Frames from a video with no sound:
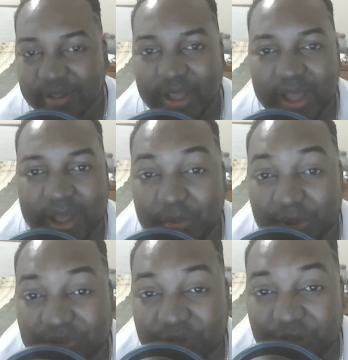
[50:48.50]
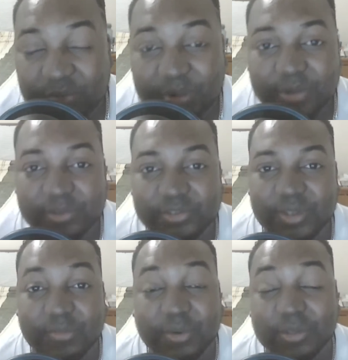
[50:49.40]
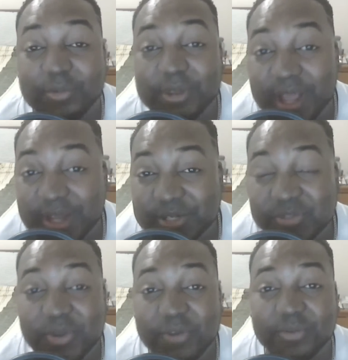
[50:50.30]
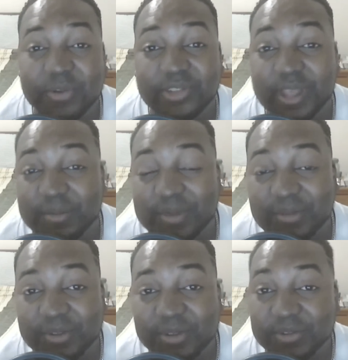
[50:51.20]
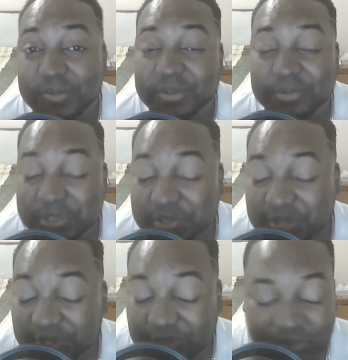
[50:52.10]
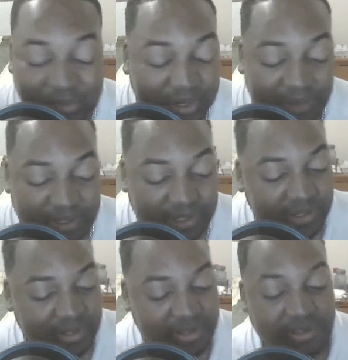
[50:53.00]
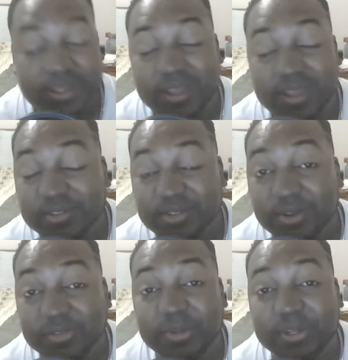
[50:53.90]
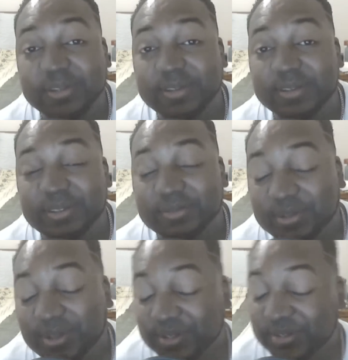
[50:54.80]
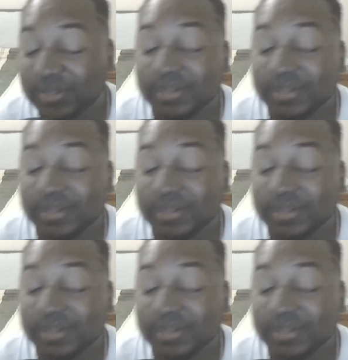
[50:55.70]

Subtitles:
I bought softwares. I bought 3 actual softwares to edit my videos. Depends on what you're trying to do, but I mean, yeah, it does cost money. It definitely does.